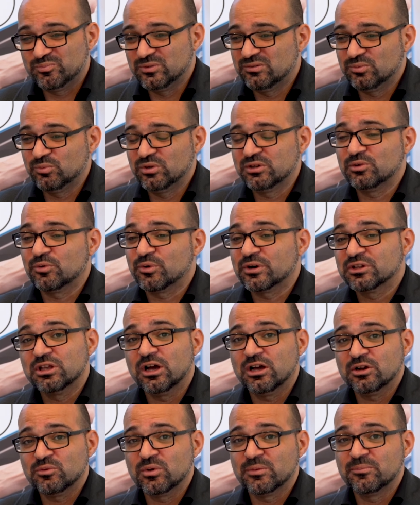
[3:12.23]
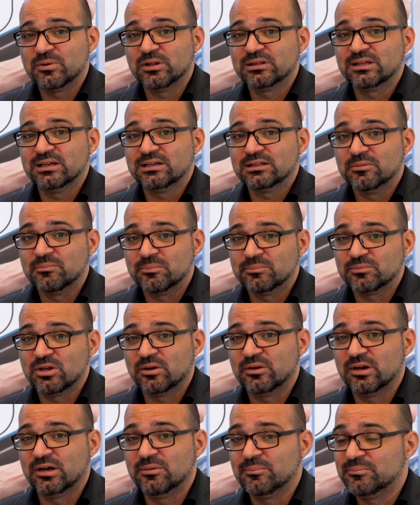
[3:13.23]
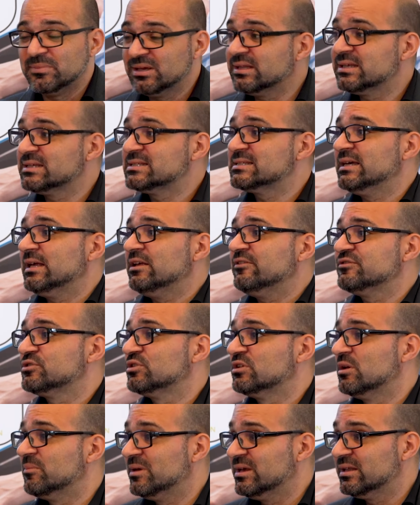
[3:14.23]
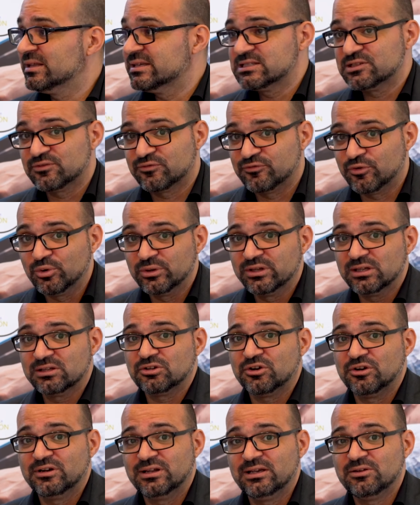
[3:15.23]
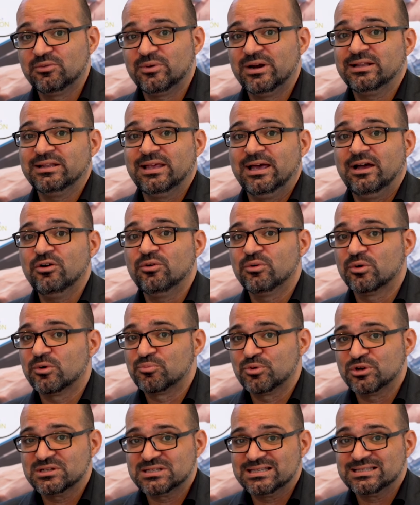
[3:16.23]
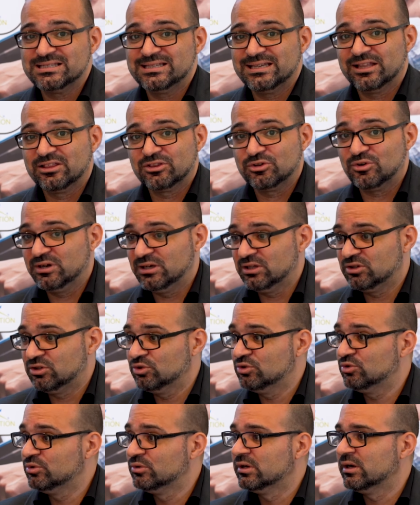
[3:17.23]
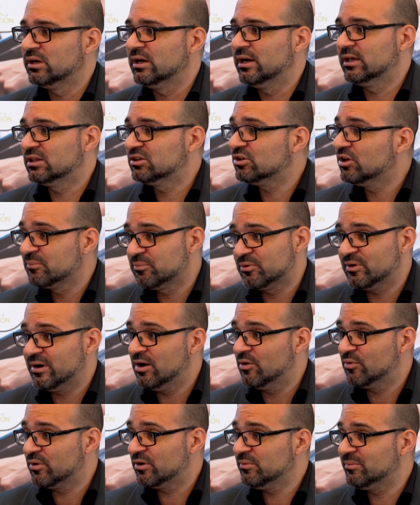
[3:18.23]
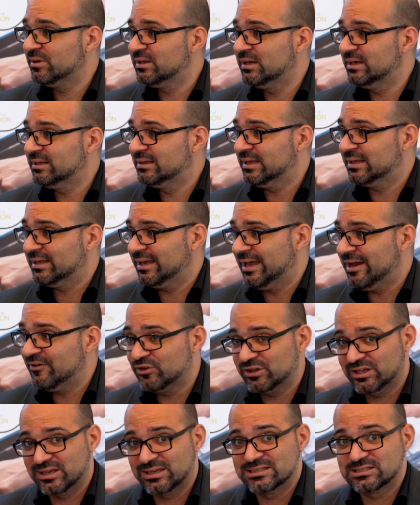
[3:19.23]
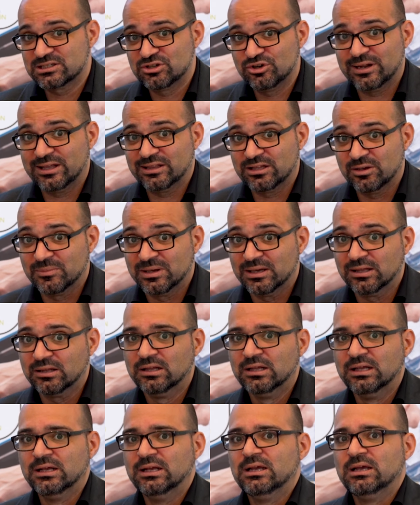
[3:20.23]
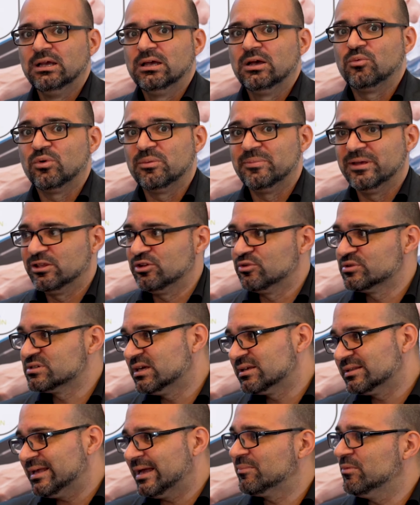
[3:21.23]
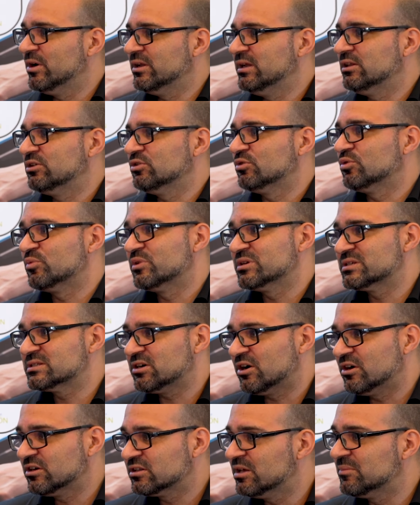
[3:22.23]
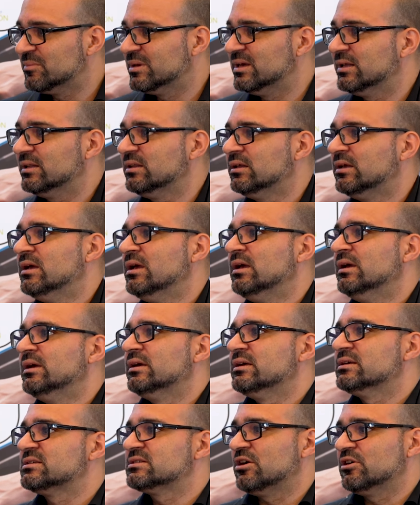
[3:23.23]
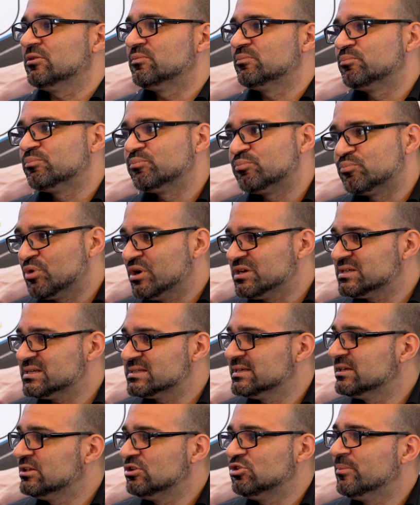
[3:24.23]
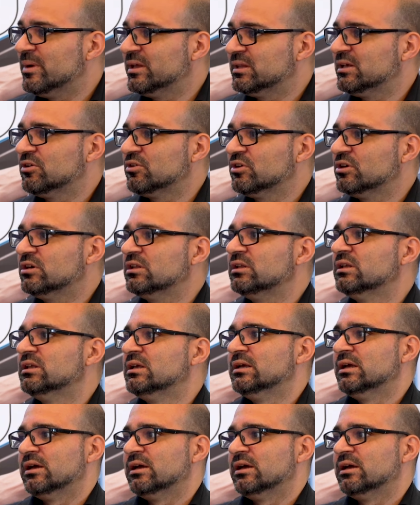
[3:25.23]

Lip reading: we were done rebuilding the mill itself. So the mill is fully turning right now. We're processing at 32 ton per hour, meaning that everything is good at the mill. We've been using that money to restart the mill, start processing new material,